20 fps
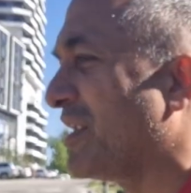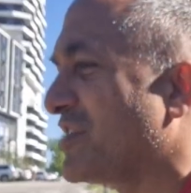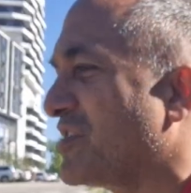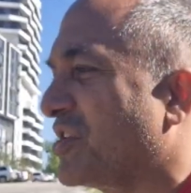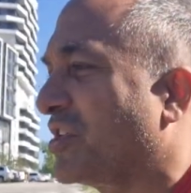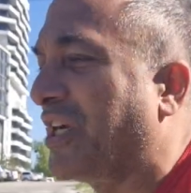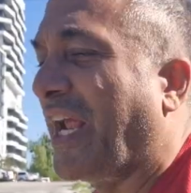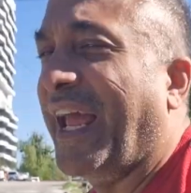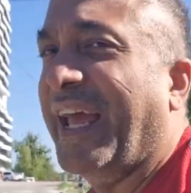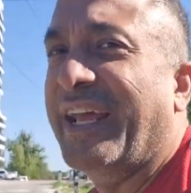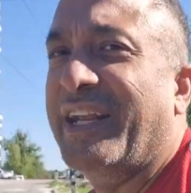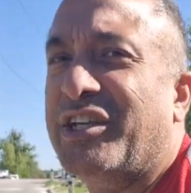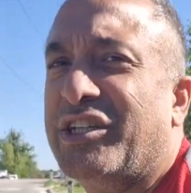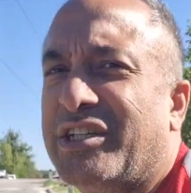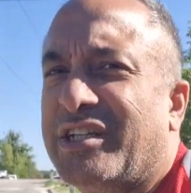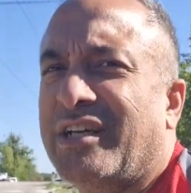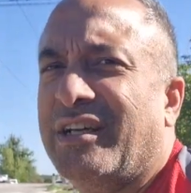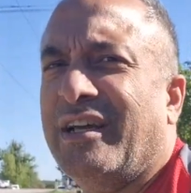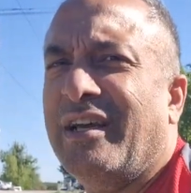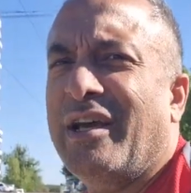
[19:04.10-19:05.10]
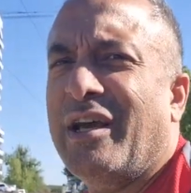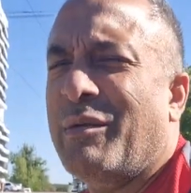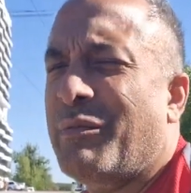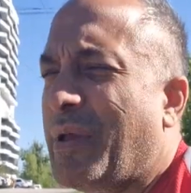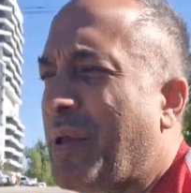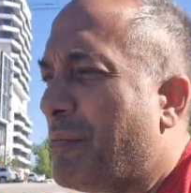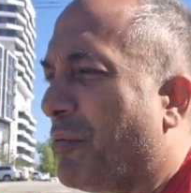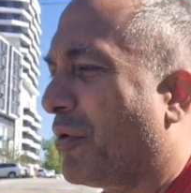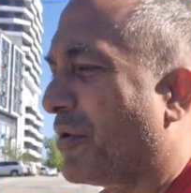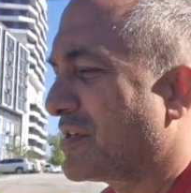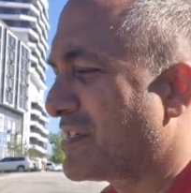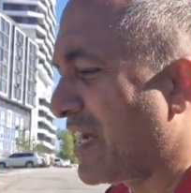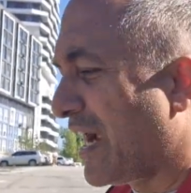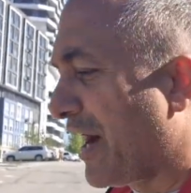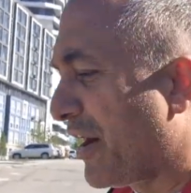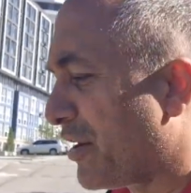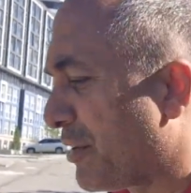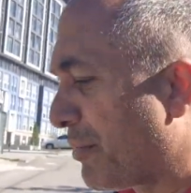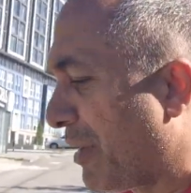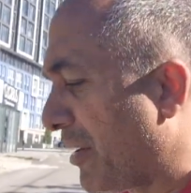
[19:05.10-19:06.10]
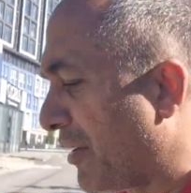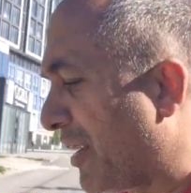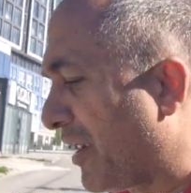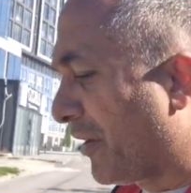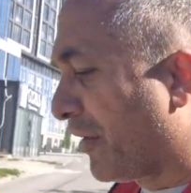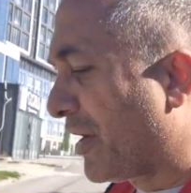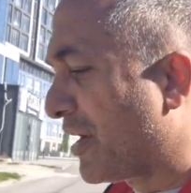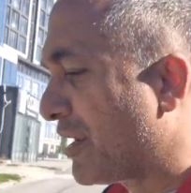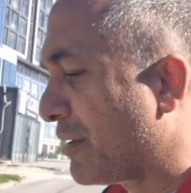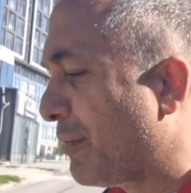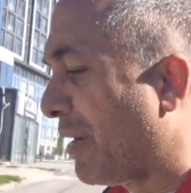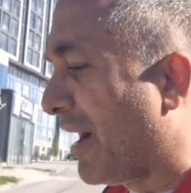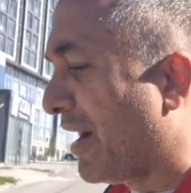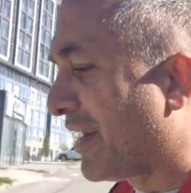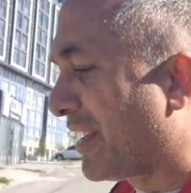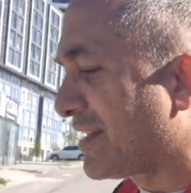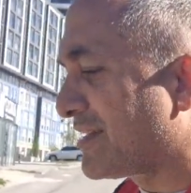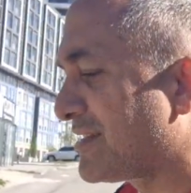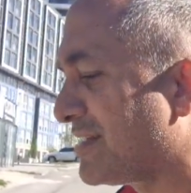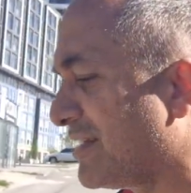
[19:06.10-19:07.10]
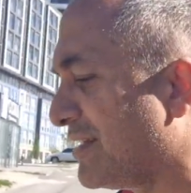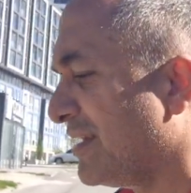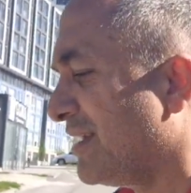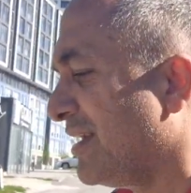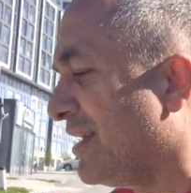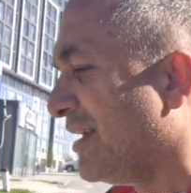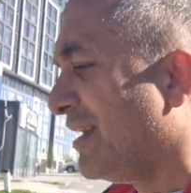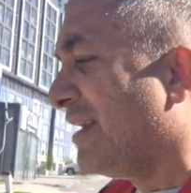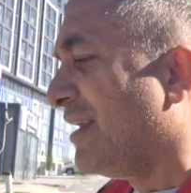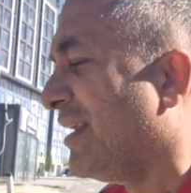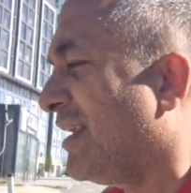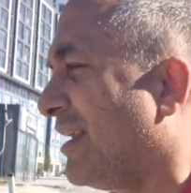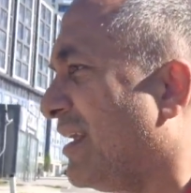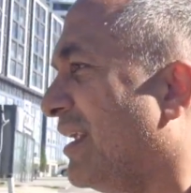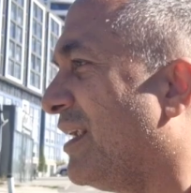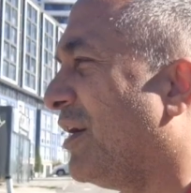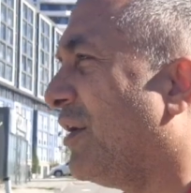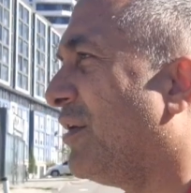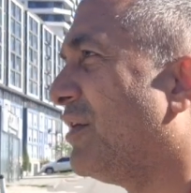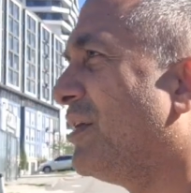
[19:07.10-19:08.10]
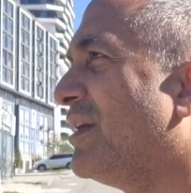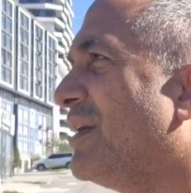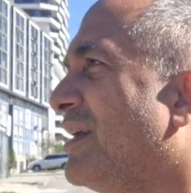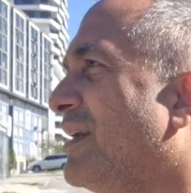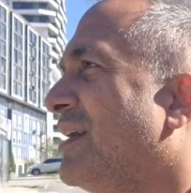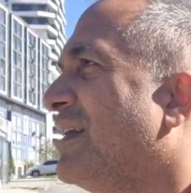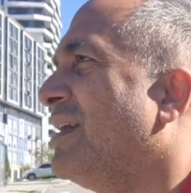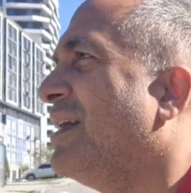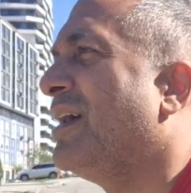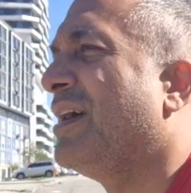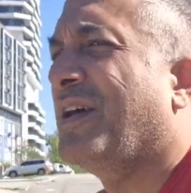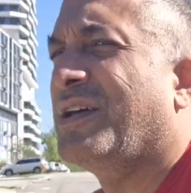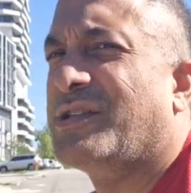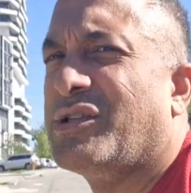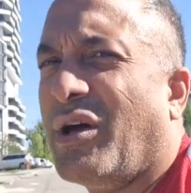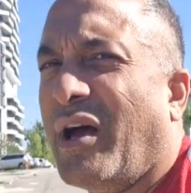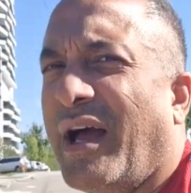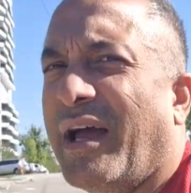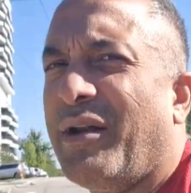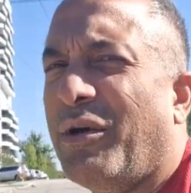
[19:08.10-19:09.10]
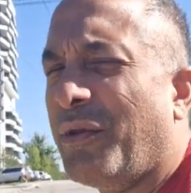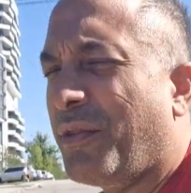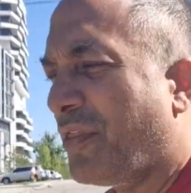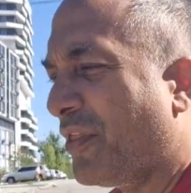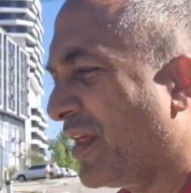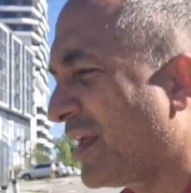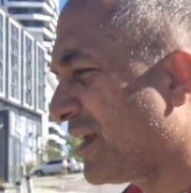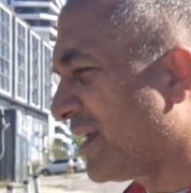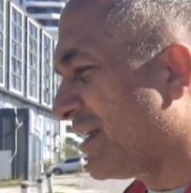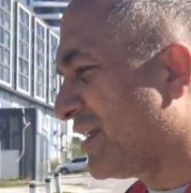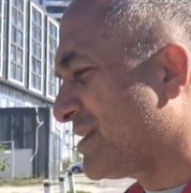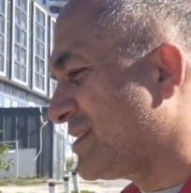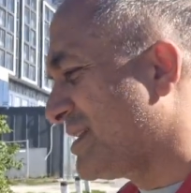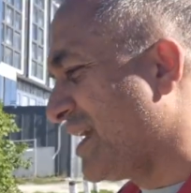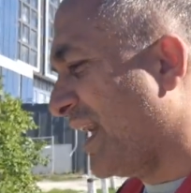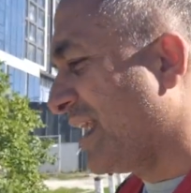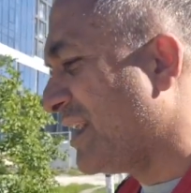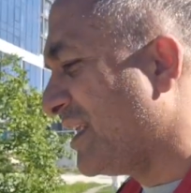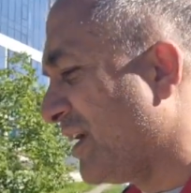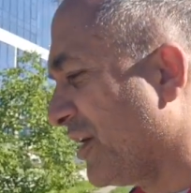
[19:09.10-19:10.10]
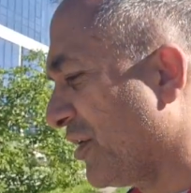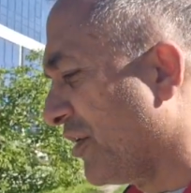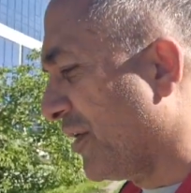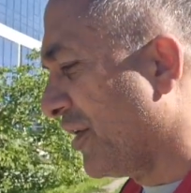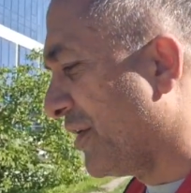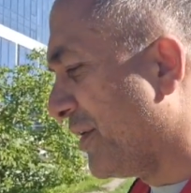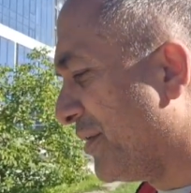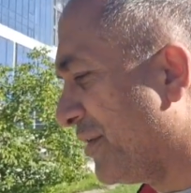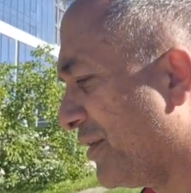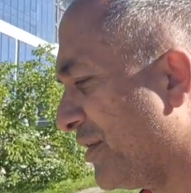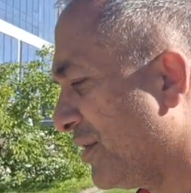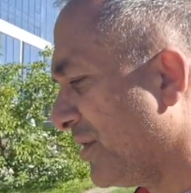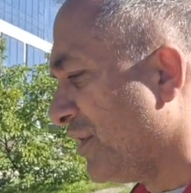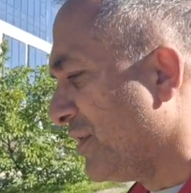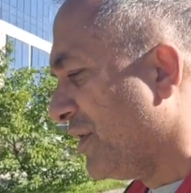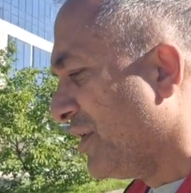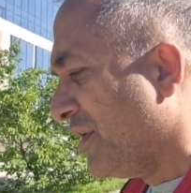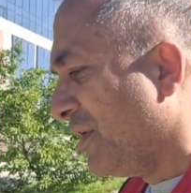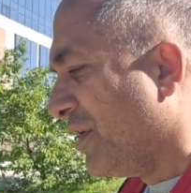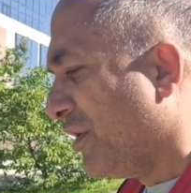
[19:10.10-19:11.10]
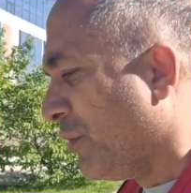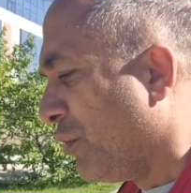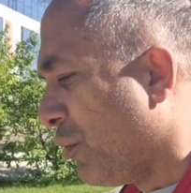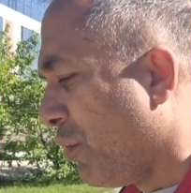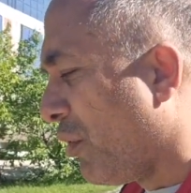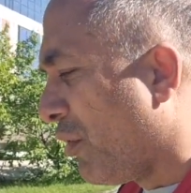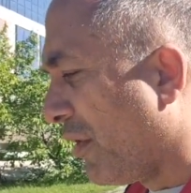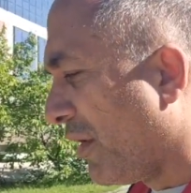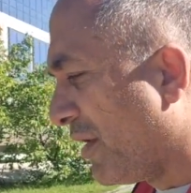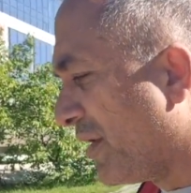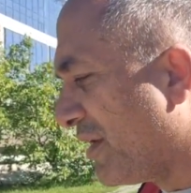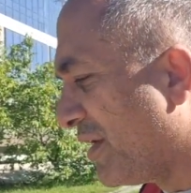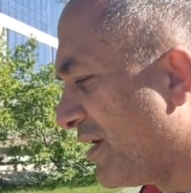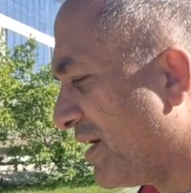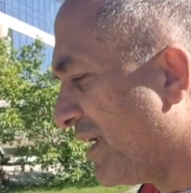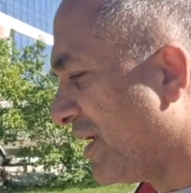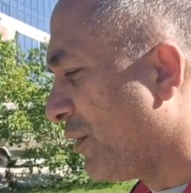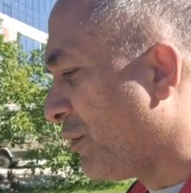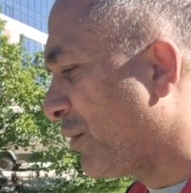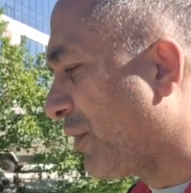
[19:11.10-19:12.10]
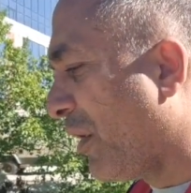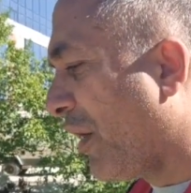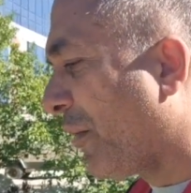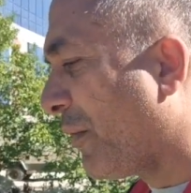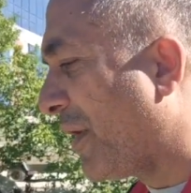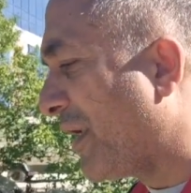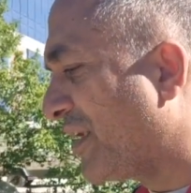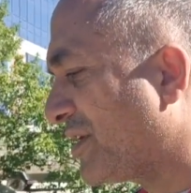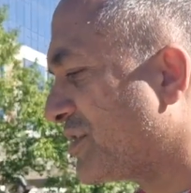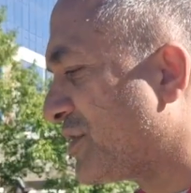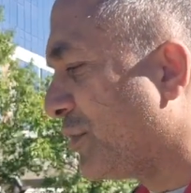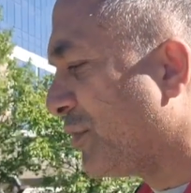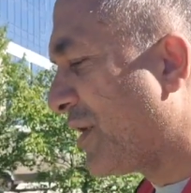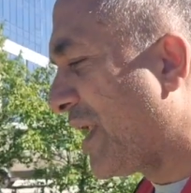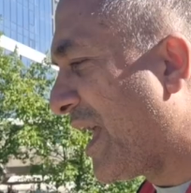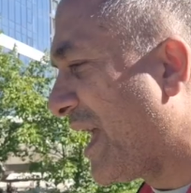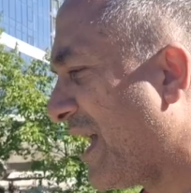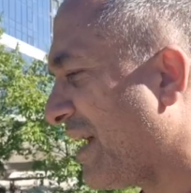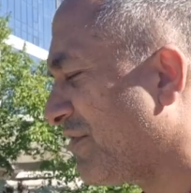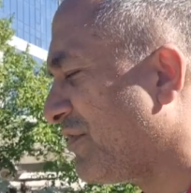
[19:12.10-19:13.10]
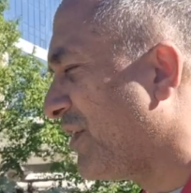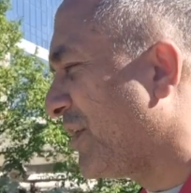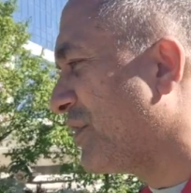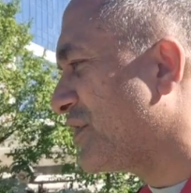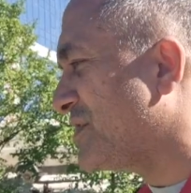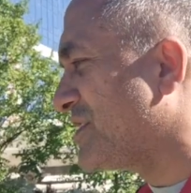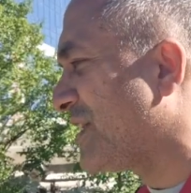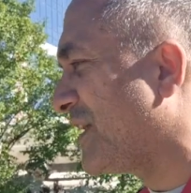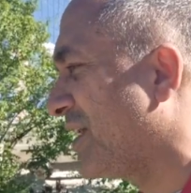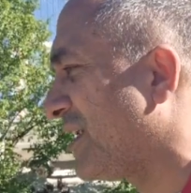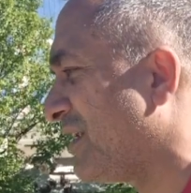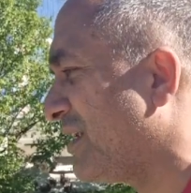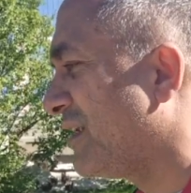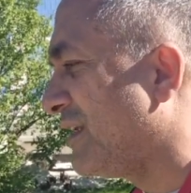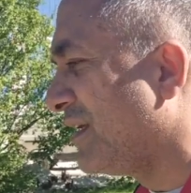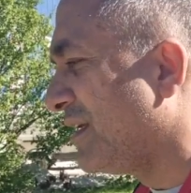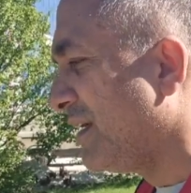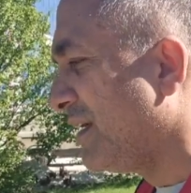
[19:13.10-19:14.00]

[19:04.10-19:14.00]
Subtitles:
has changed. People are tired about hearing about it. You know, so I don't think a 10-year war, you know, we're already 2.5 years in.